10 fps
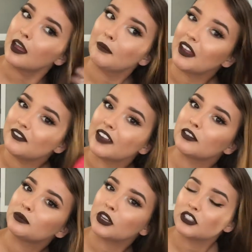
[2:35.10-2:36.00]
My
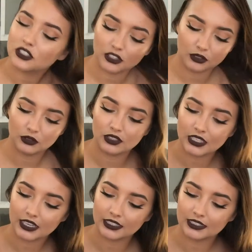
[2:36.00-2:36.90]
favorite brush to use
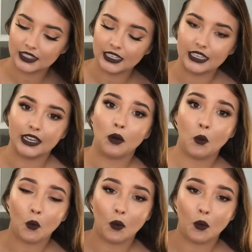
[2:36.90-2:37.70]
is the...